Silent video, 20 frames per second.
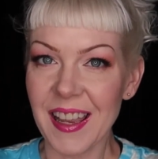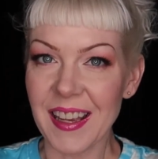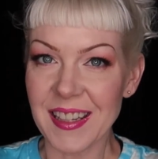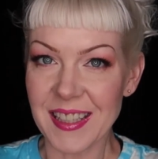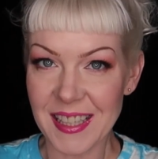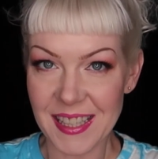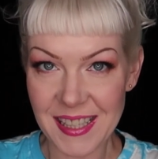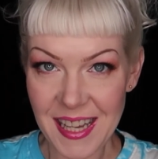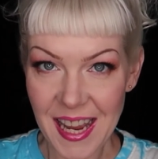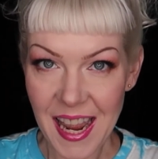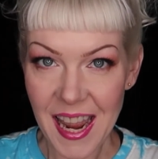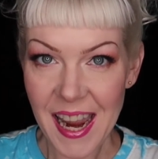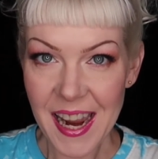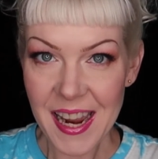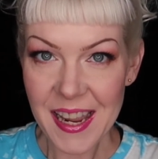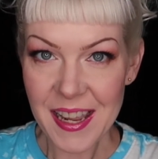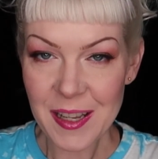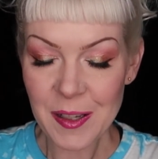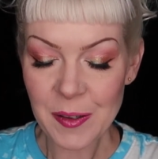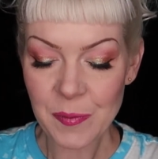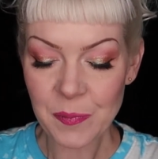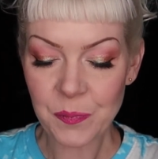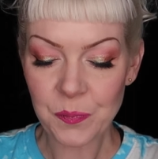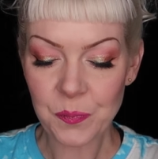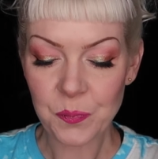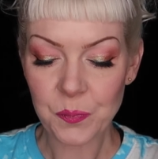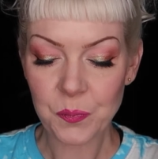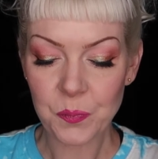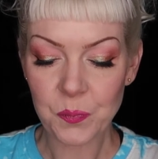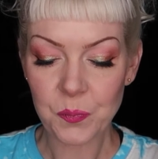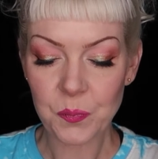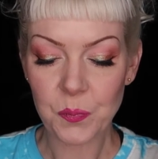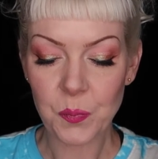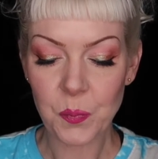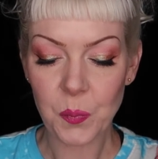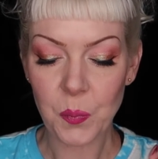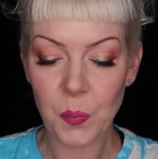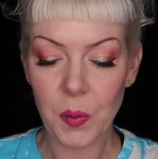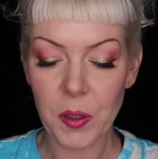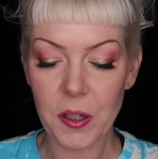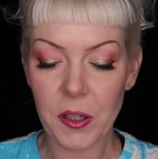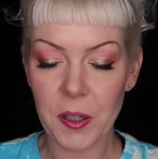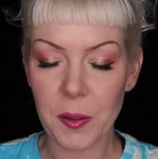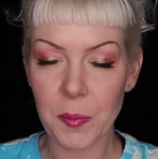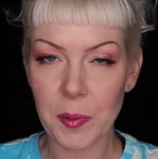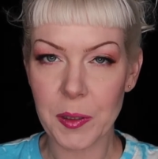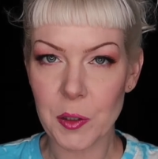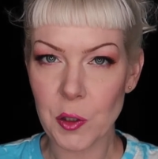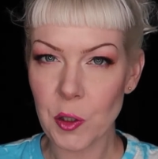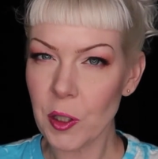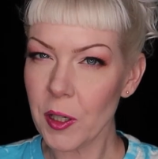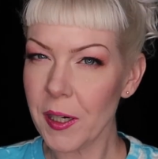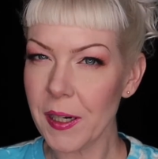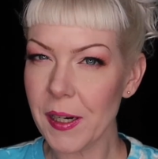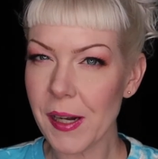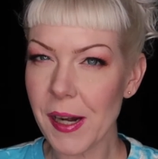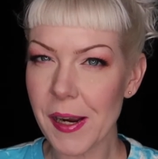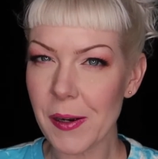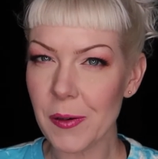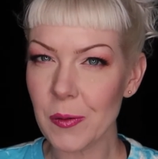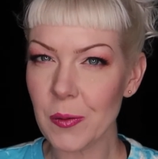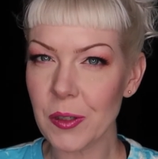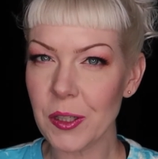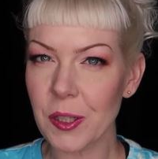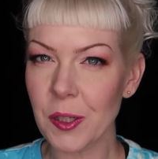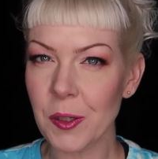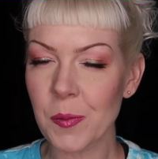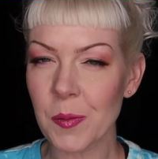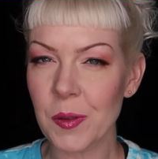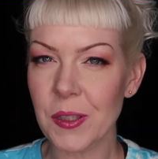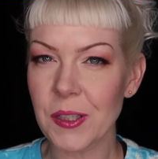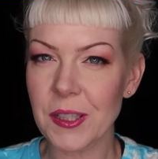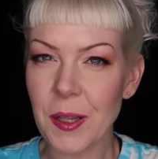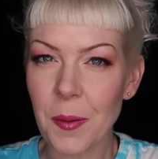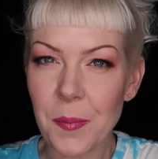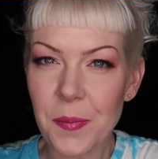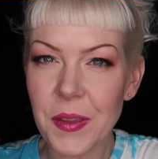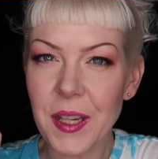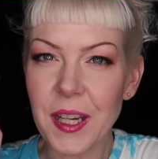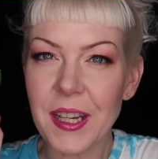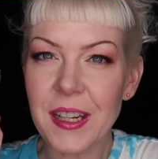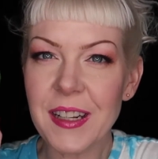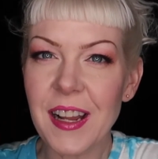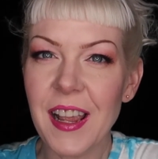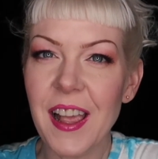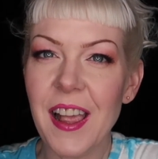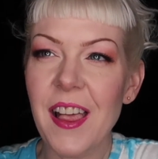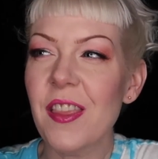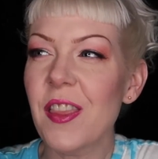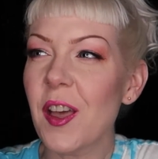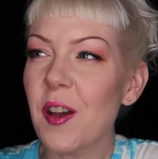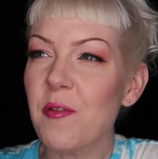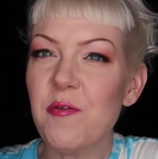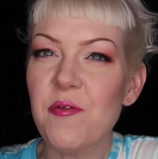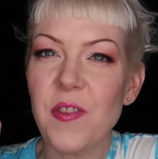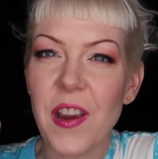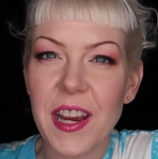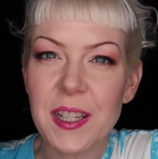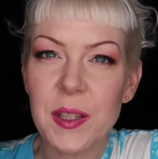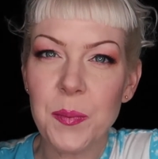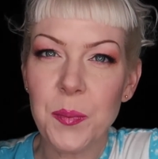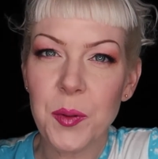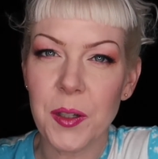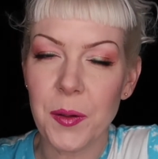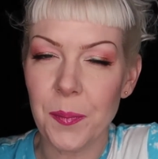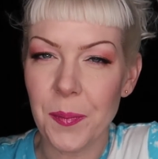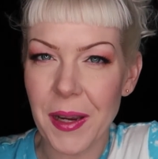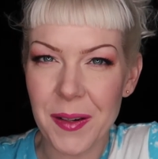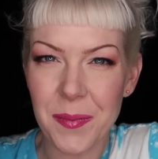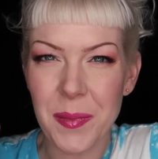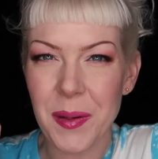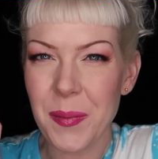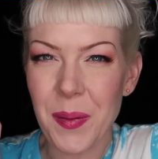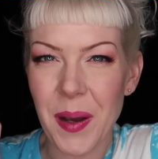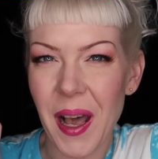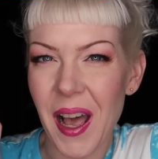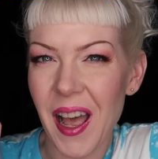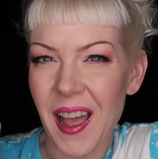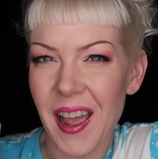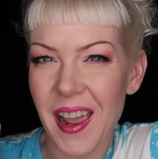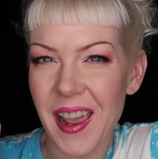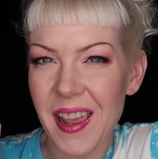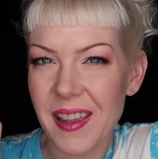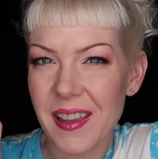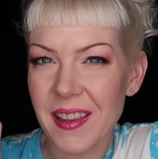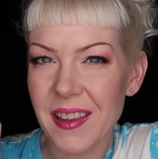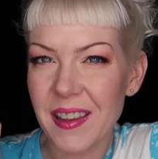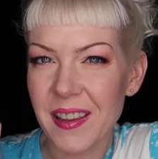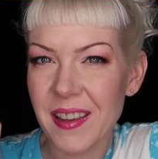And today, we're gonna be trying out something that Facebook made me buy.